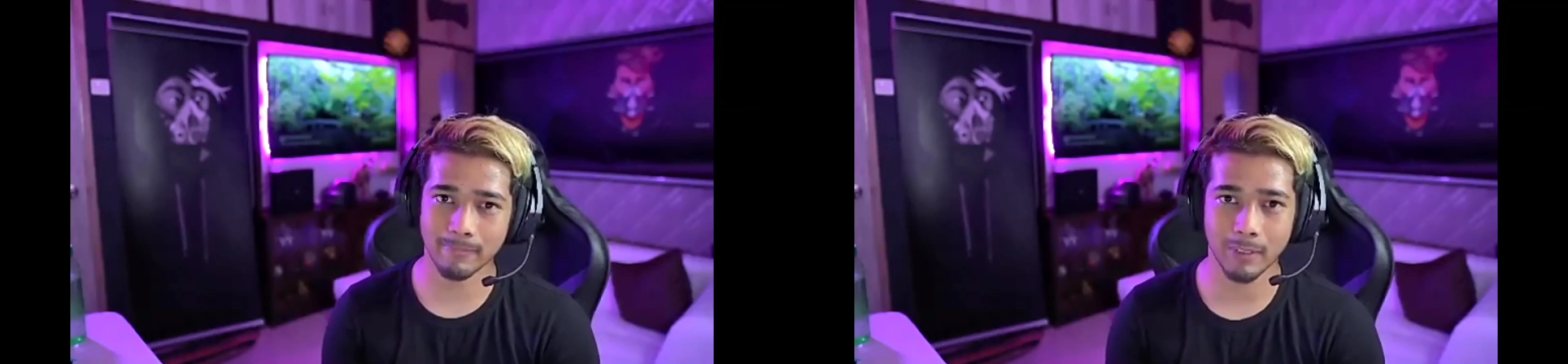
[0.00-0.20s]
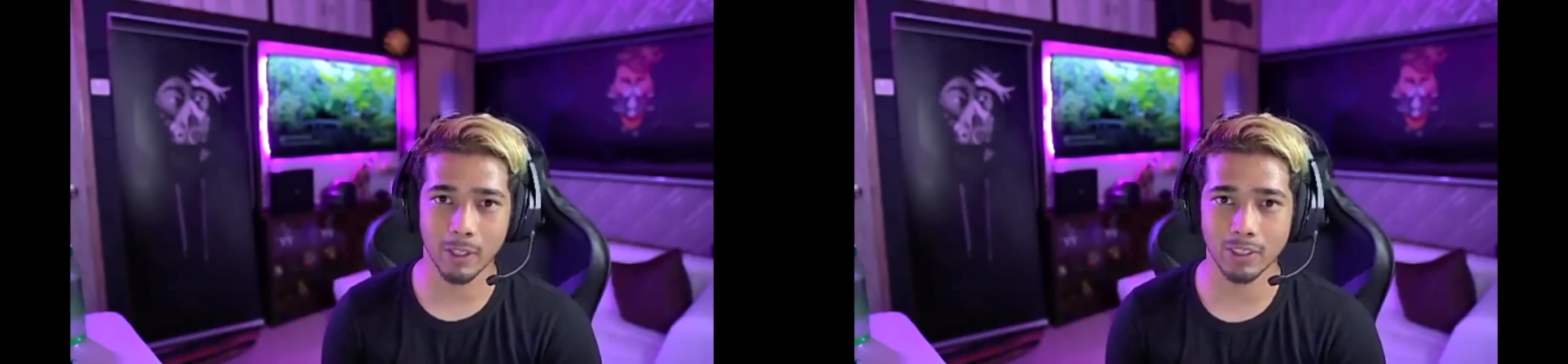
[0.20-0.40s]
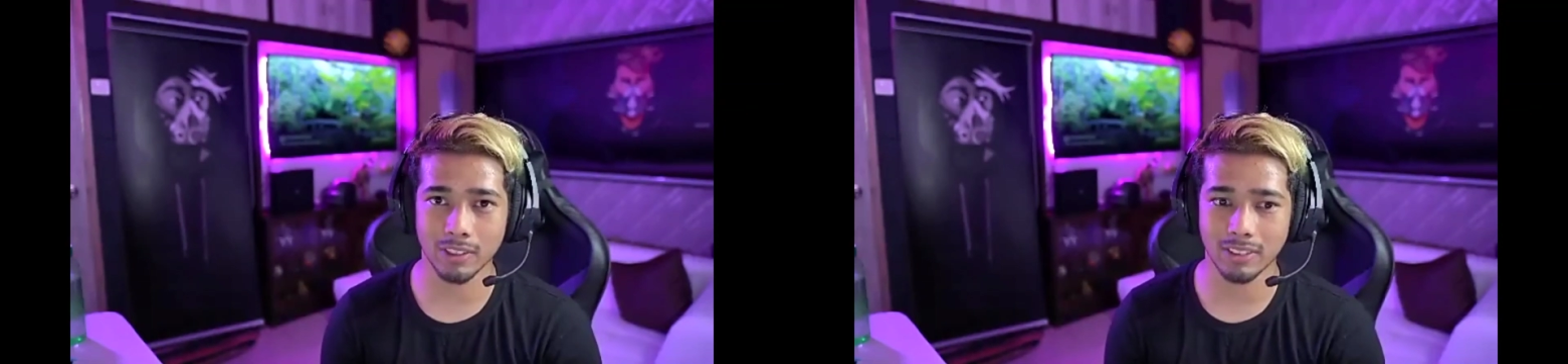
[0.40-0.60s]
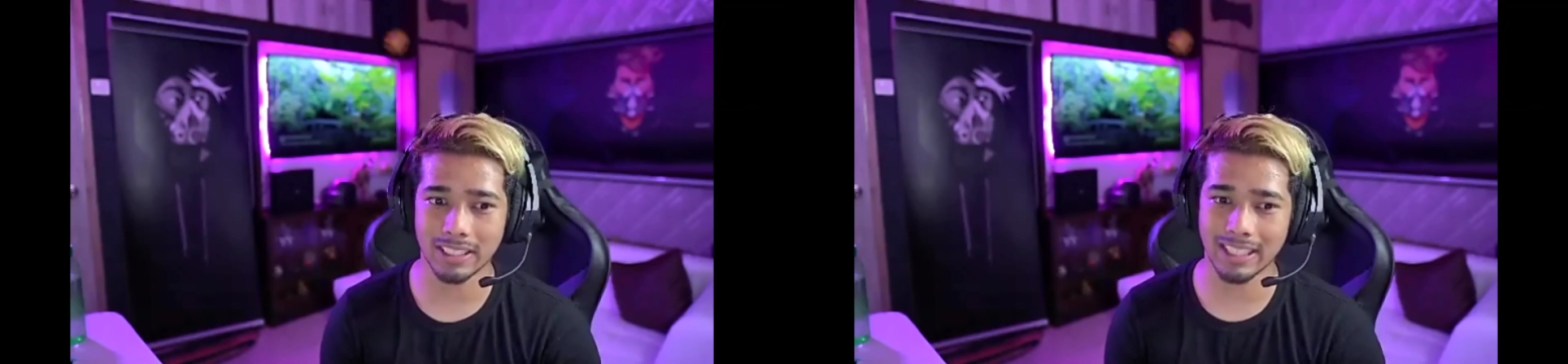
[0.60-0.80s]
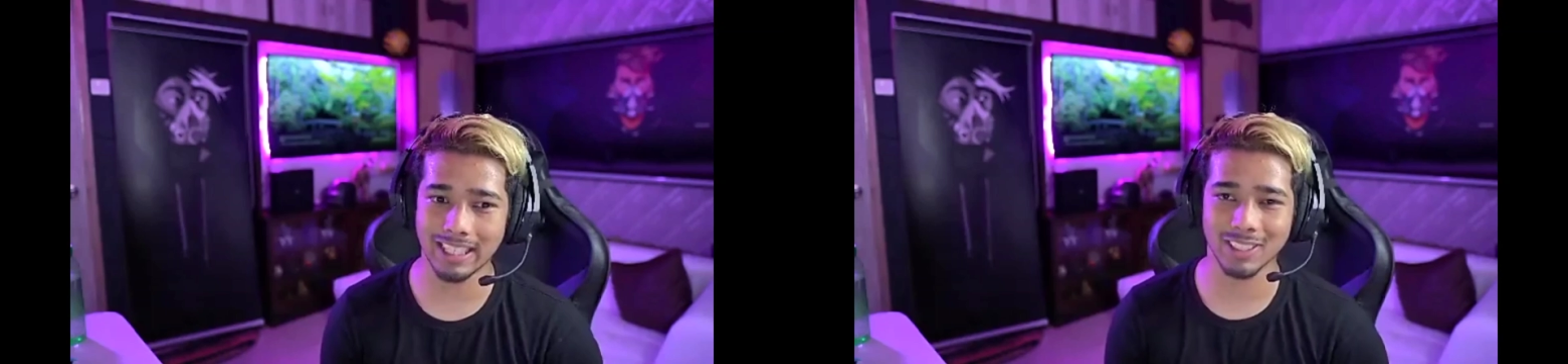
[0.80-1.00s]
because
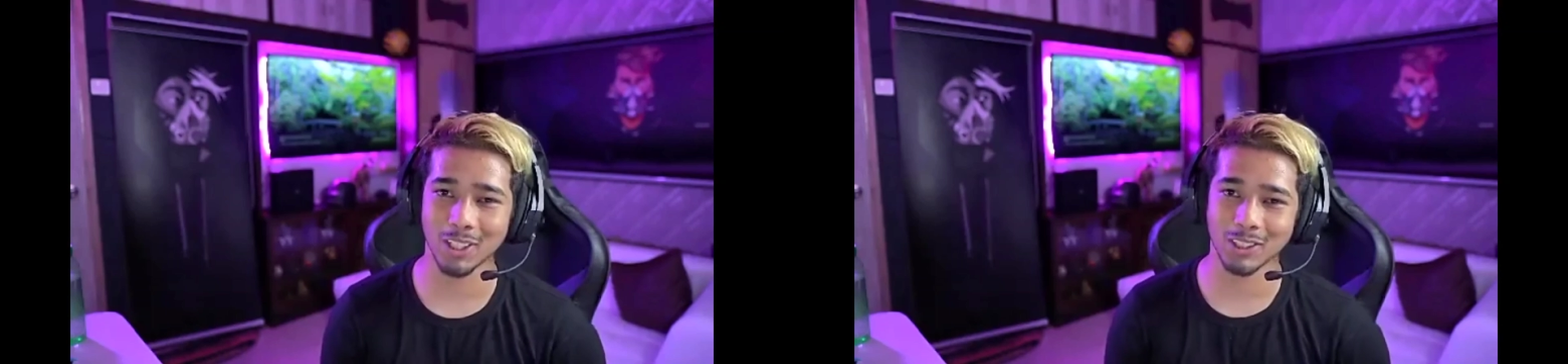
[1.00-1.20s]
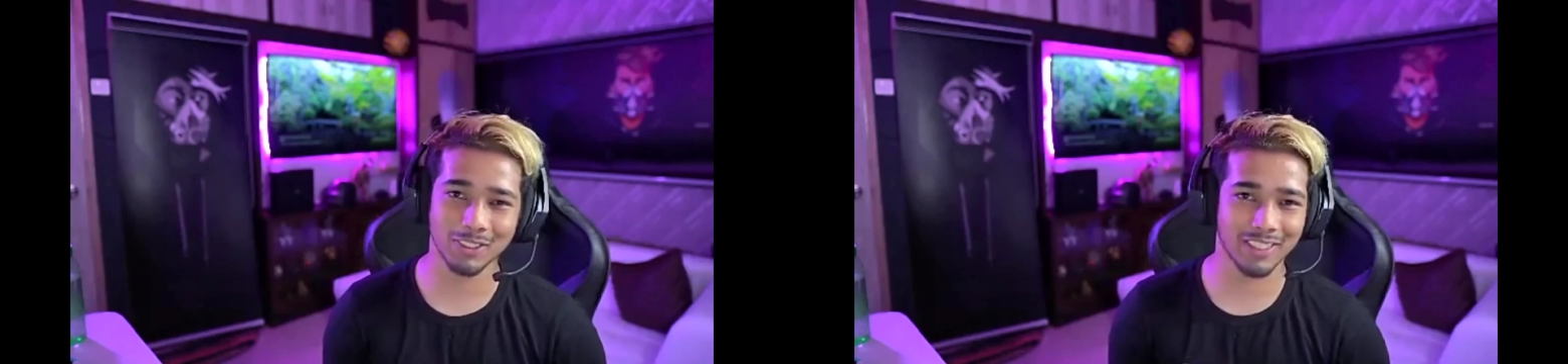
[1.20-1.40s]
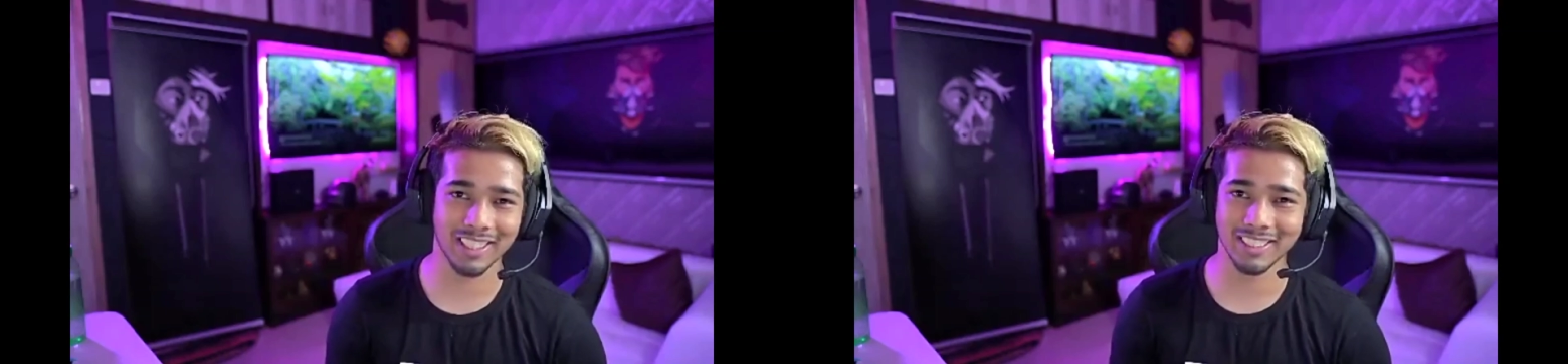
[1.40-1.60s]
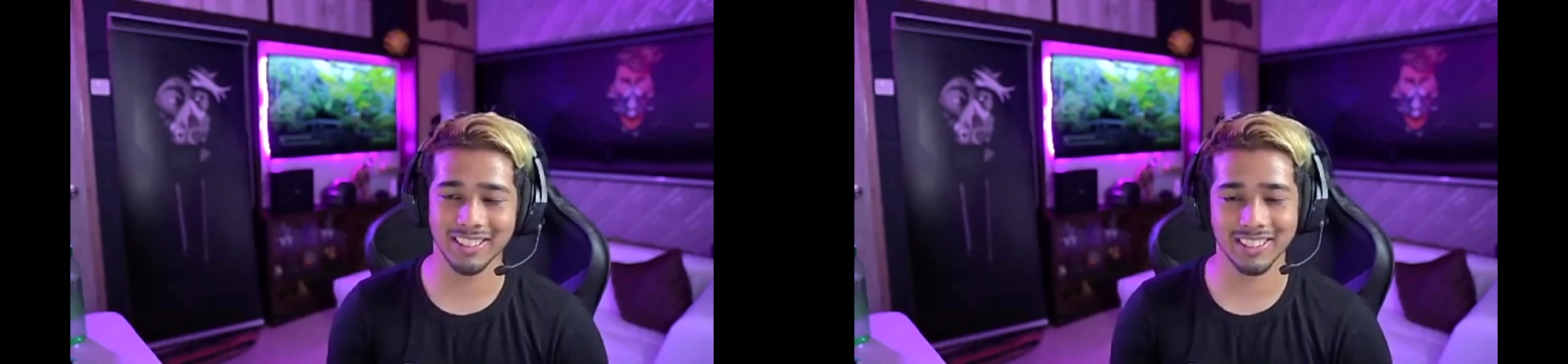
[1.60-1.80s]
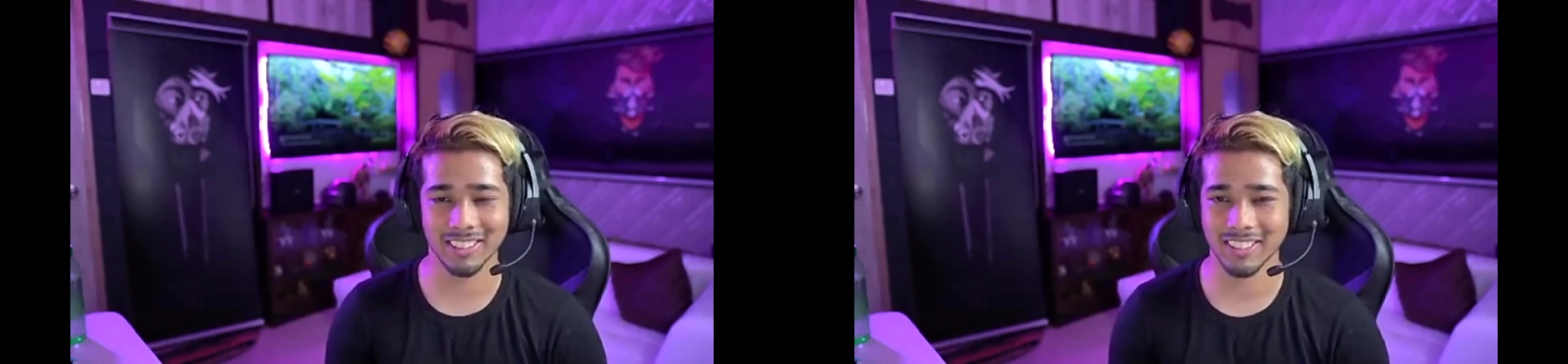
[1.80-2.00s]
he has lots of
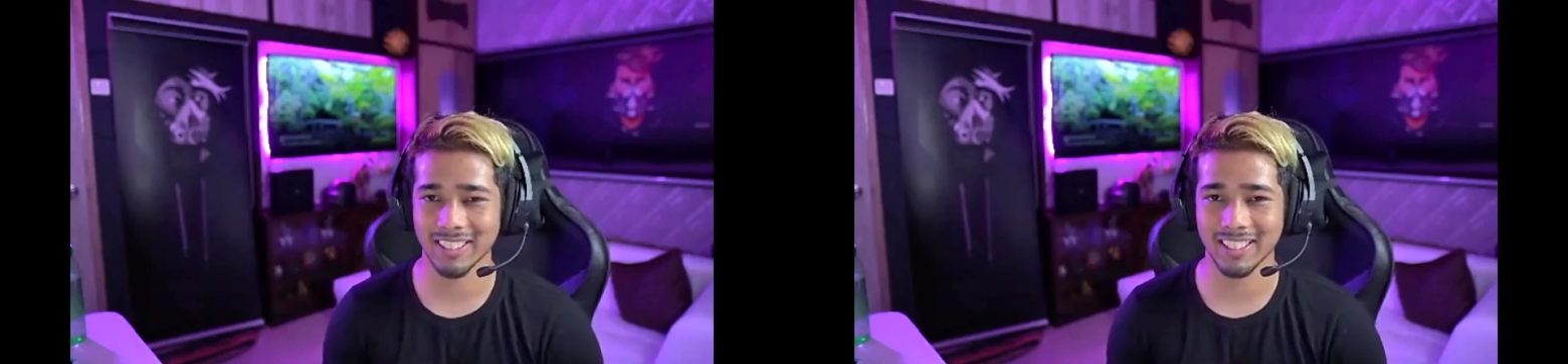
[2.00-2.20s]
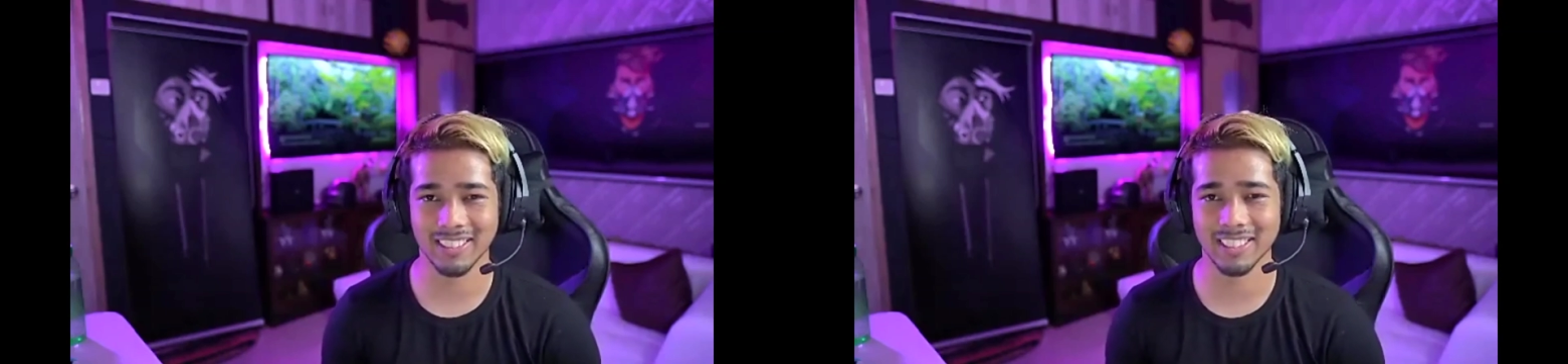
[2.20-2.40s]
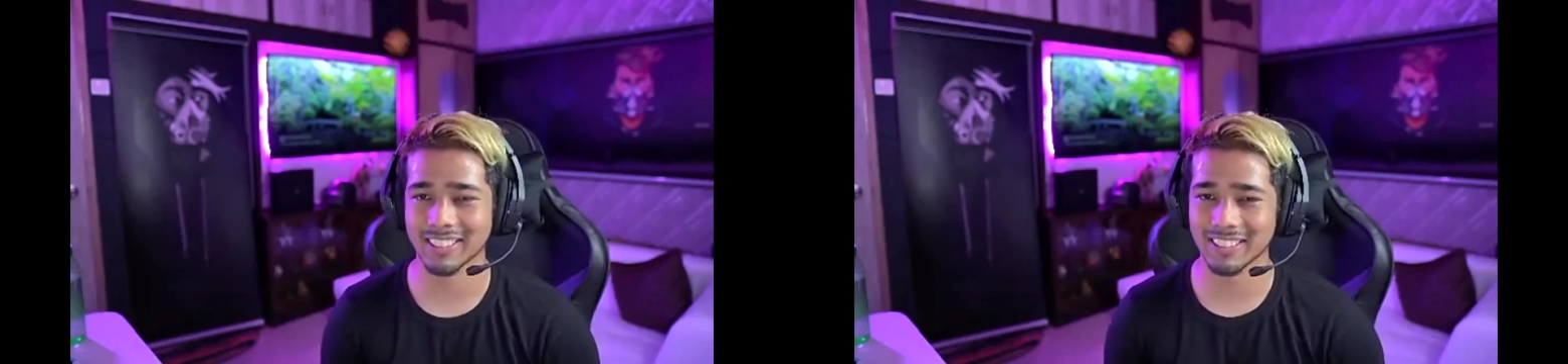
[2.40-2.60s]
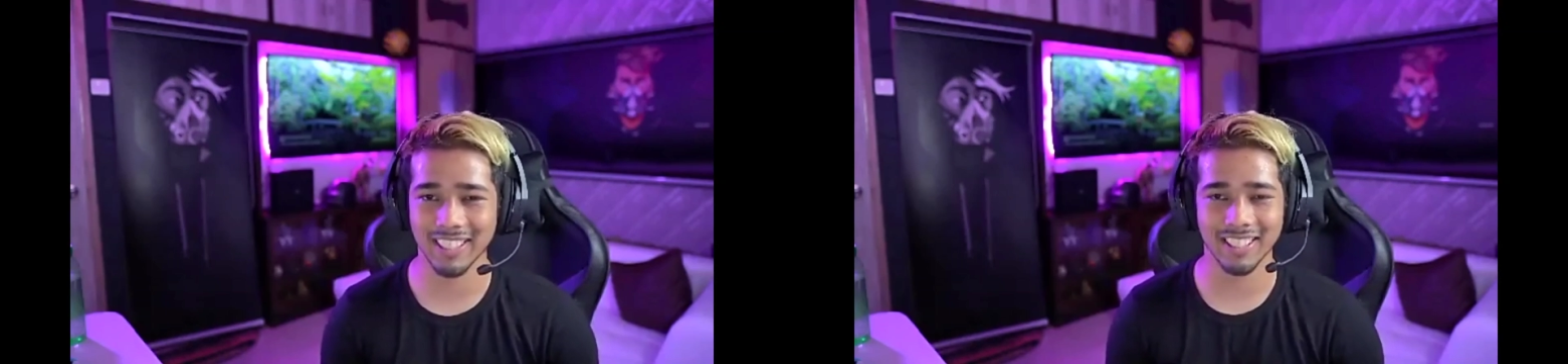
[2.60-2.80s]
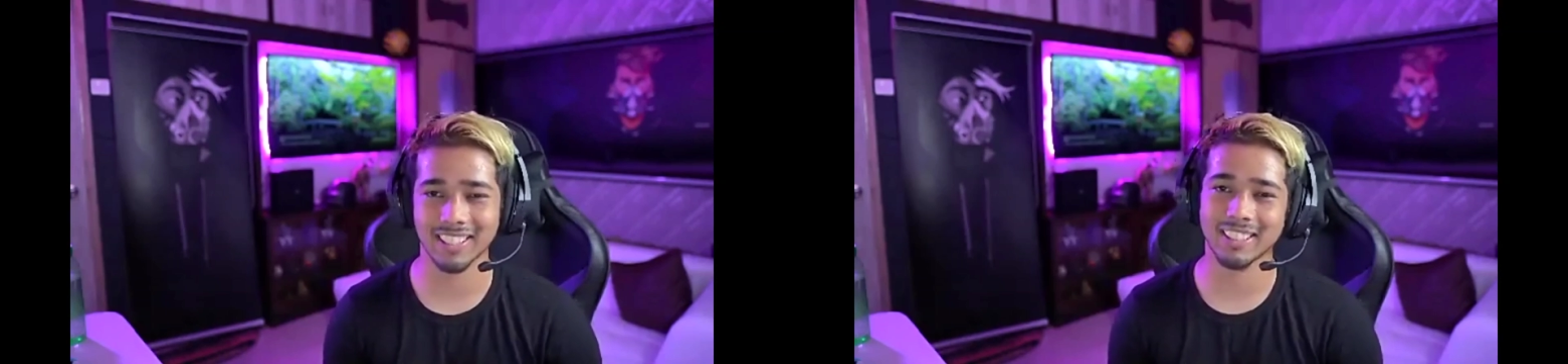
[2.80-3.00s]
energy. He's just the guy.